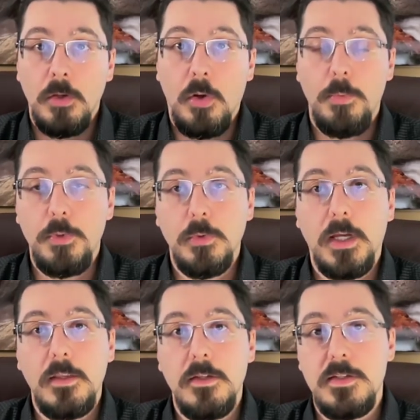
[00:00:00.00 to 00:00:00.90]
Hope you
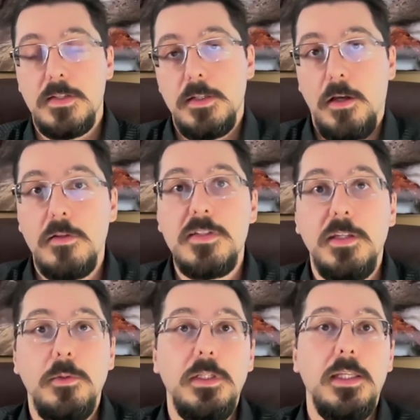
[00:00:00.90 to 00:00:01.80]
like this. I'll see
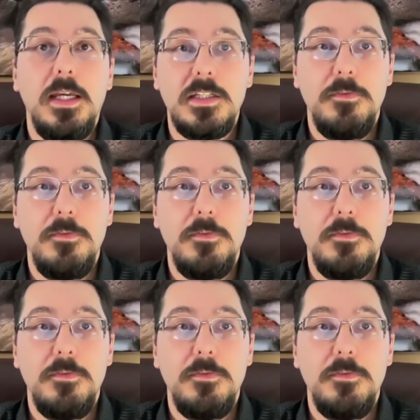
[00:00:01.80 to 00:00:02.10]
you in the next